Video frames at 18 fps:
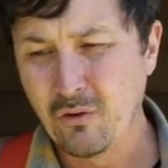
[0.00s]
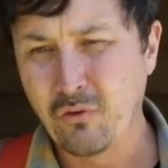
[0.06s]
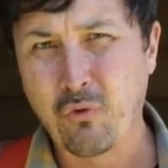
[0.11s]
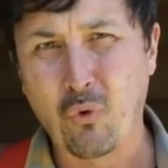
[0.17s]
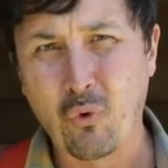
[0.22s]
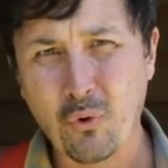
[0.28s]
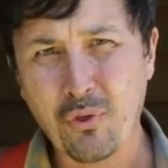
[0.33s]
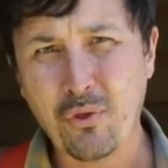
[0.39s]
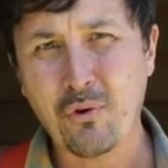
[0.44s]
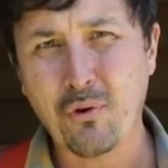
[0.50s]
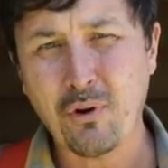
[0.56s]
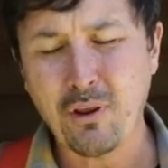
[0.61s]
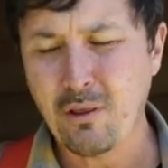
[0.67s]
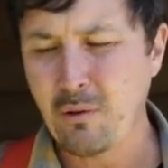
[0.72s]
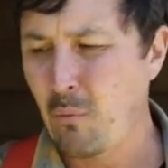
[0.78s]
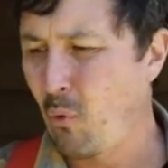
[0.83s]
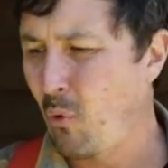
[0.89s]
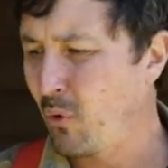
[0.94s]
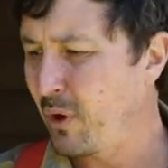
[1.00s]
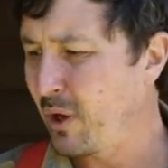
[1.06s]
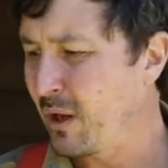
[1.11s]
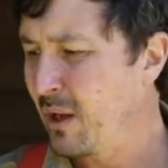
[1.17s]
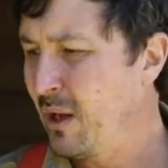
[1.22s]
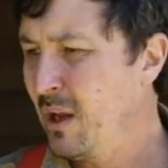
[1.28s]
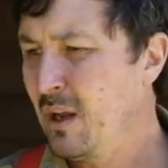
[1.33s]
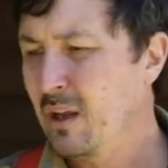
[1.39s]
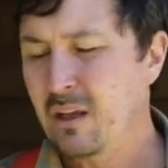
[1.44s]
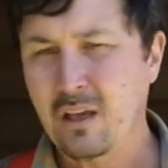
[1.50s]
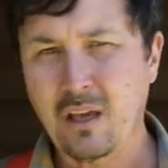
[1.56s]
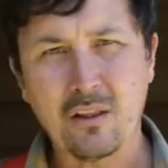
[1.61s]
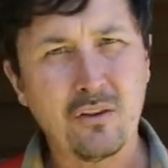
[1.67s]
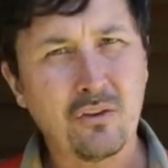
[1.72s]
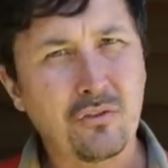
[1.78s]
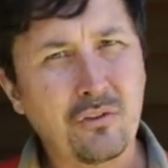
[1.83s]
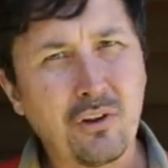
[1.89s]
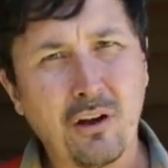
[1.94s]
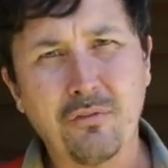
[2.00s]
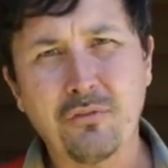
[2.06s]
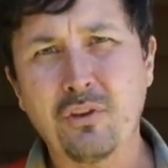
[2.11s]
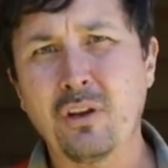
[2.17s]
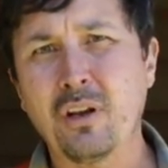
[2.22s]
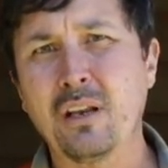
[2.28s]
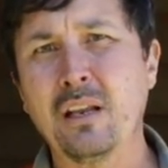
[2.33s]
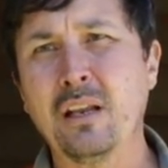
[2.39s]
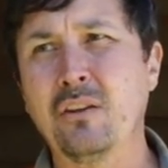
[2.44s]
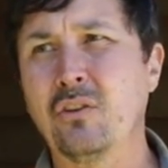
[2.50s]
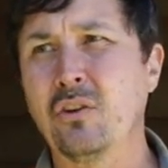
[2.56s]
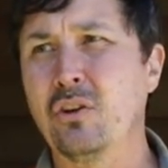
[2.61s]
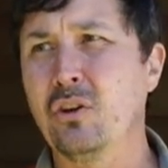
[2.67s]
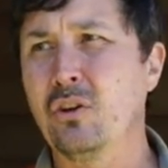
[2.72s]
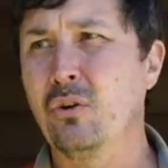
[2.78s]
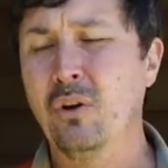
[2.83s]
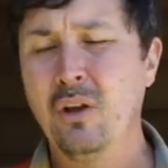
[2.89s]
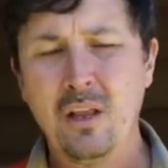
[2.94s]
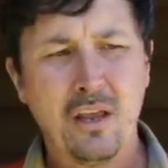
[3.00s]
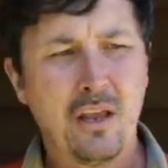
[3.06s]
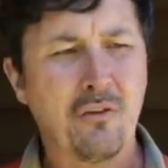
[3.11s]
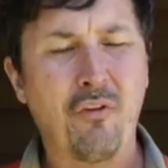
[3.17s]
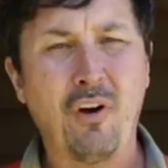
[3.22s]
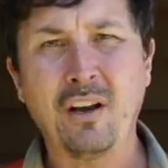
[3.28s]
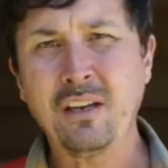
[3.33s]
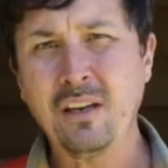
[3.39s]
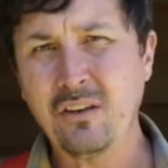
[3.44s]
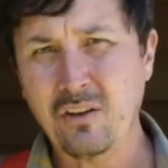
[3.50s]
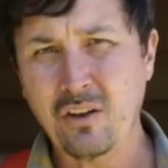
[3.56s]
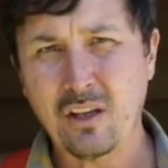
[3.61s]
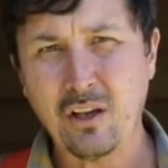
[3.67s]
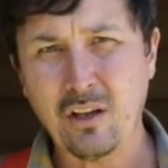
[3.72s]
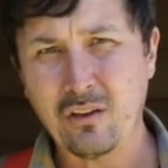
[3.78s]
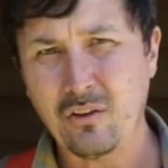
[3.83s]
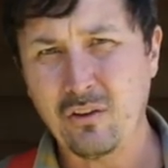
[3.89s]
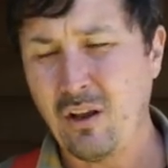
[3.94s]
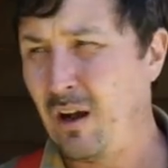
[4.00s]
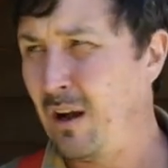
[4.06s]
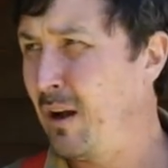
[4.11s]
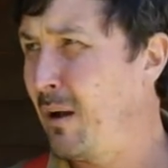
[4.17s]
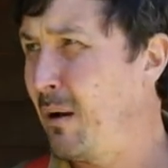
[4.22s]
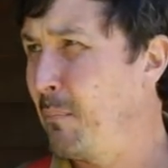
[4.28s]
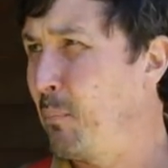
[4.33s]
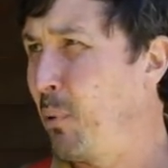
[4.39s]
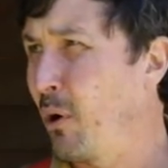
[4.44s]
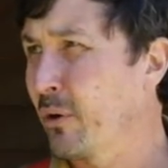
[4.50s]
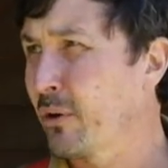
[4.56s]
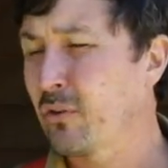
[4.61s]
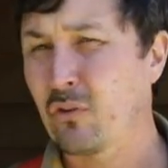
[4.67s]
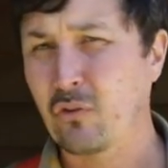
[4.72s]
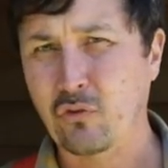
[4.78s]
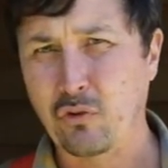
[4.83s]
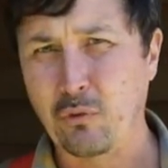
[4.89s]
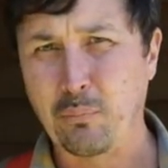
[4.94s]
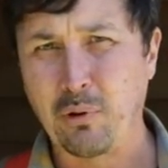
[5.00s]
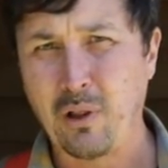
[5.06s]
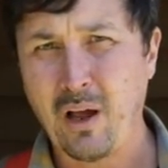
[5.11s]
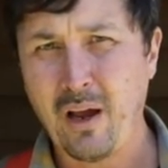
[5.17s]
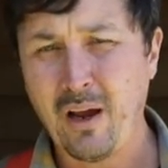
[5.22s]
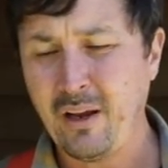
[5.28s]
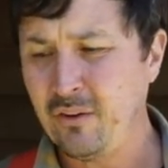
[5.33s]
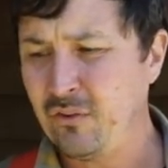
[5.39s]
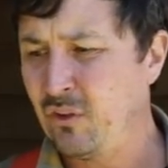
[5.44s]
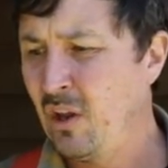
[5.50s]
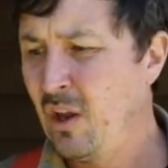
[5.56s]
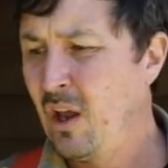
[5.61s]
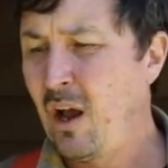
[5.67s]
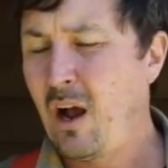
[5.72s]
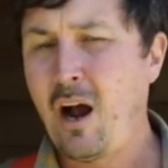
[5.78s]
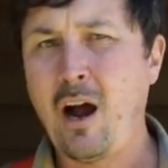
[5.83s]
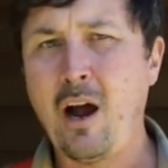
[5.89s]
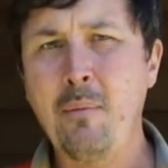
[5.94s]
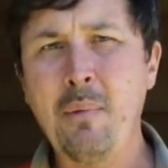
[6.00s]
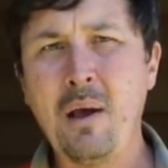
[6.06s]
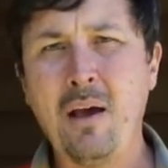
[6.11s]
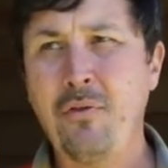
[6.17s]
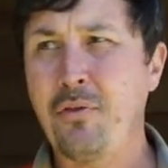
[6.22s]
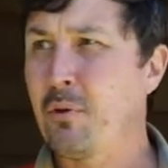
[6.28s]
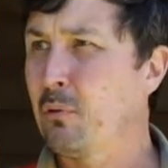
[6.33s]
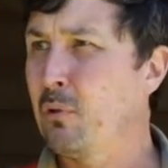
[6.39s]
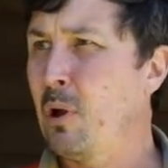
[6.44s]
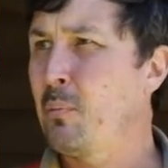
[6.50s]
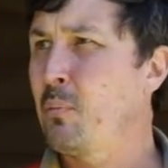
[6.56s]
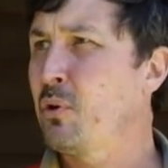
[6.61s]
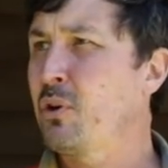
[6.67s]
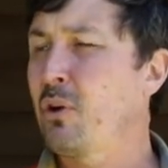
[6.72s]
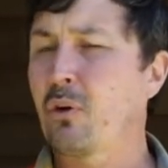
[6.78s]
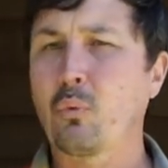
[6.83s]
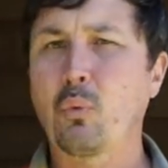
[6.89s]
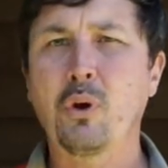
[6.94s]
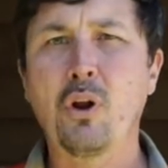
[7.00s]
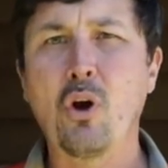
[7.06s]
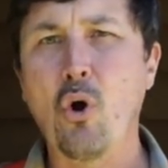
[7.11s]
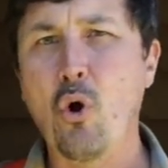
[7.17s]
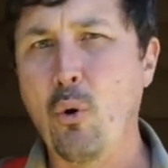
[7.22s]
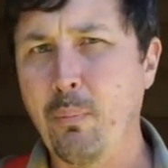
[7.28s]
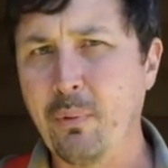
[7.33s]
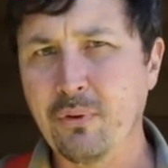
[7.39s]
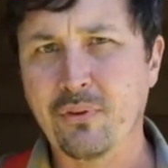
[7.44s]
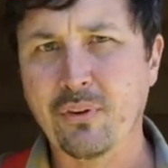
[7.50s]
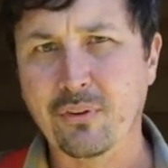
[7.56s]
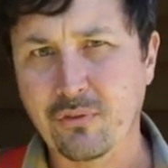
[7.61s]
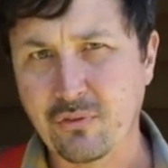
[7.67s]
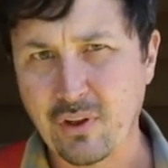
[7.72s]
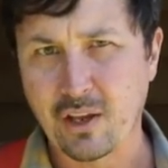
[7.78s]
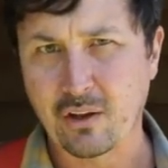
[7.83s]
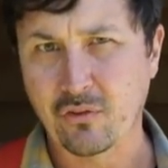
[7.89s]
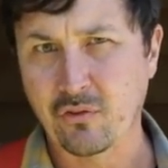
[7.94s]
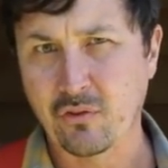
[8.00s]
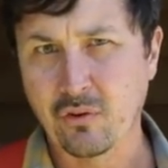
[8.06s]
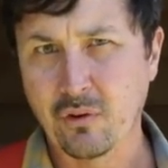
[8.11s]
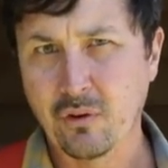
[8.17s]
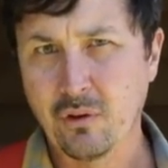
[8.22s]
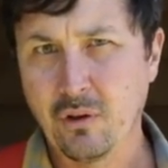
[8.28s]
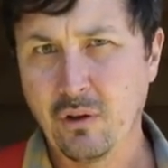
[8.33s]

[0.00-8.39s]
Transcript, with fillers: 4:30 in the morning getting the stuff done I need to do if I need to get uh, parts or supplies I'm at the lumber yard when it opens at 6